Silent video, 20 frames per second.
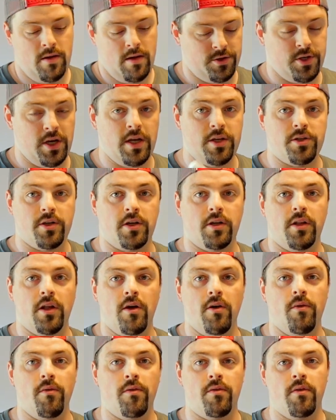change of
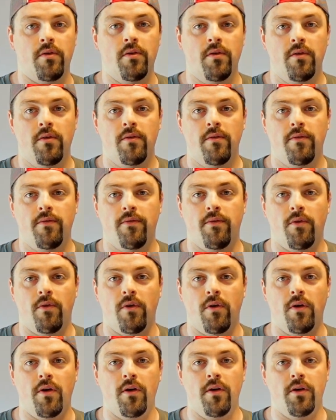clothes
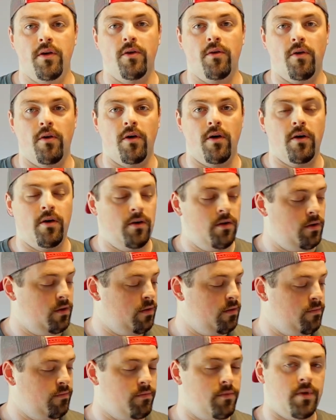for your
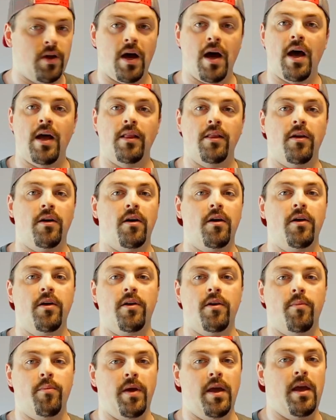toddler,
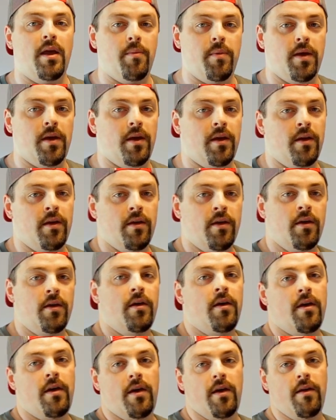your baby,
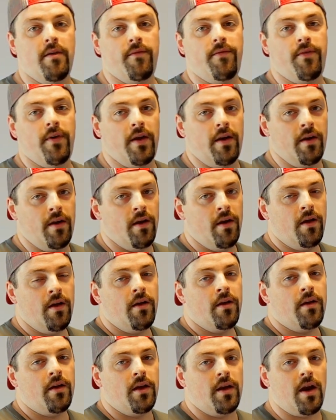infant.
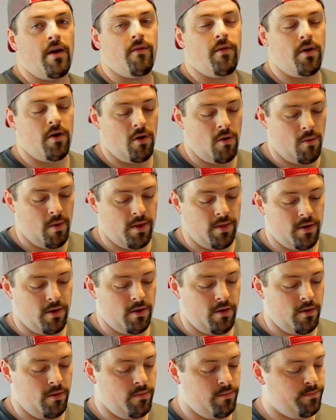You never know when
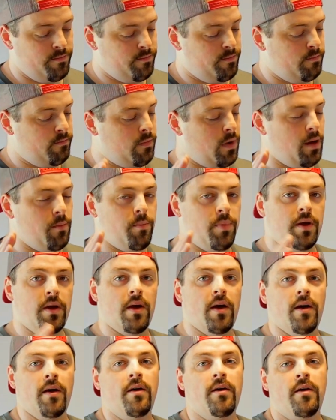there might be
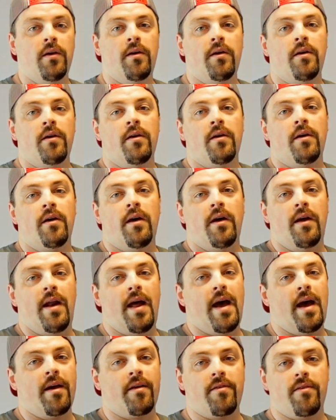an
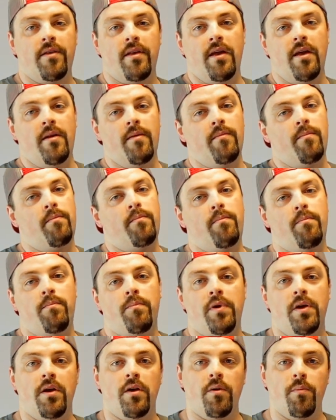accident,
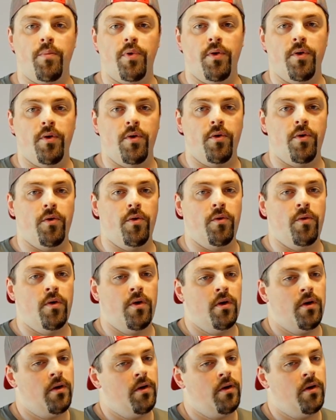pee or poo.